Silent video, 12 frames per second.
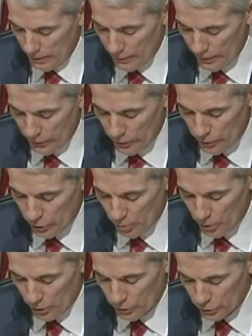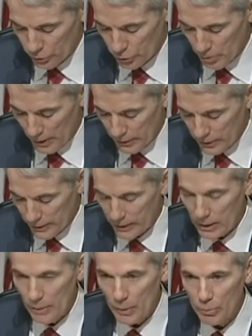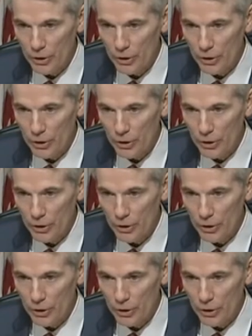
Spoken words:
They and their deal partners responded to economic